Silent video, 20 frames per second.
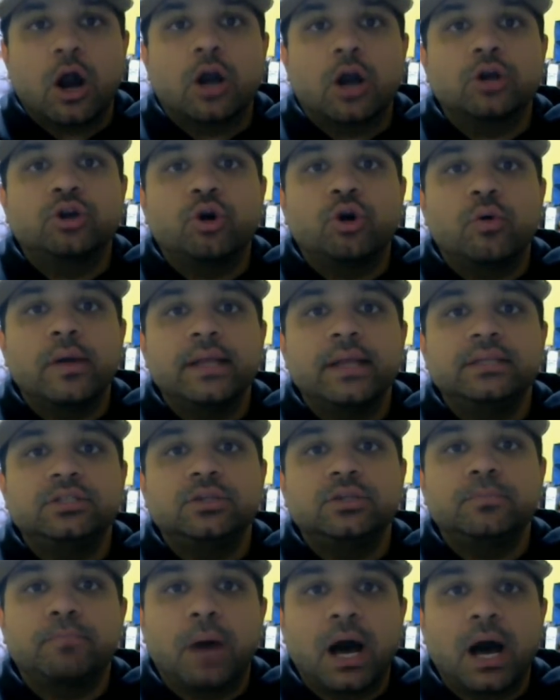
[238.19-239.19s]
are going
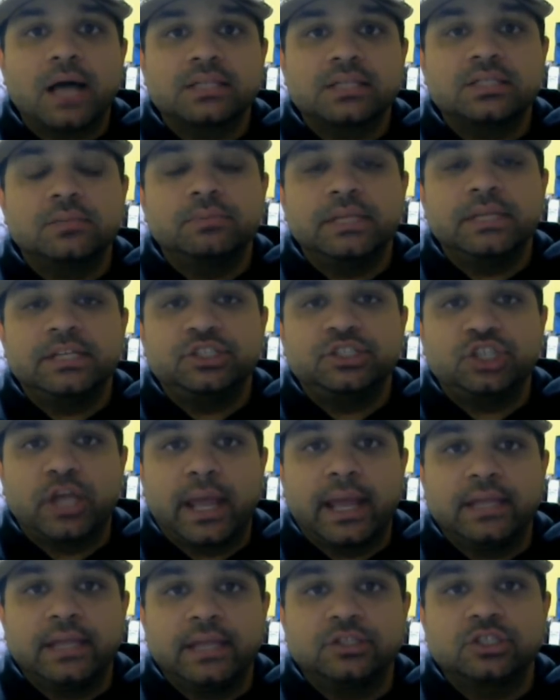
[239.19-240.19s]
to possibly
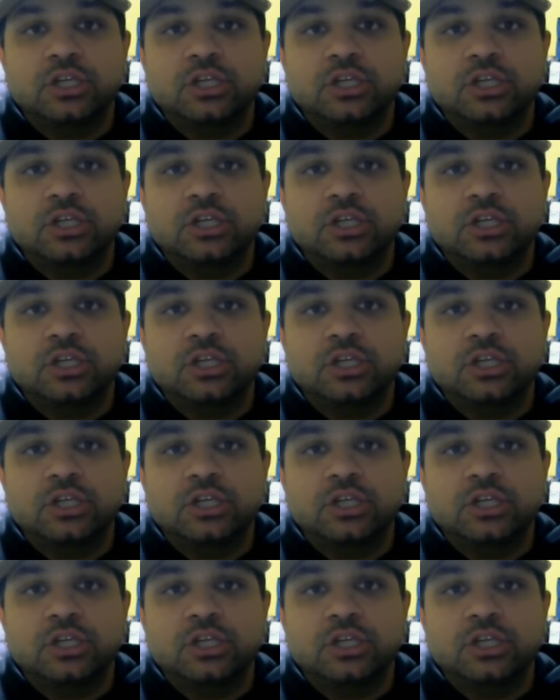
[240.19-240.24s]
change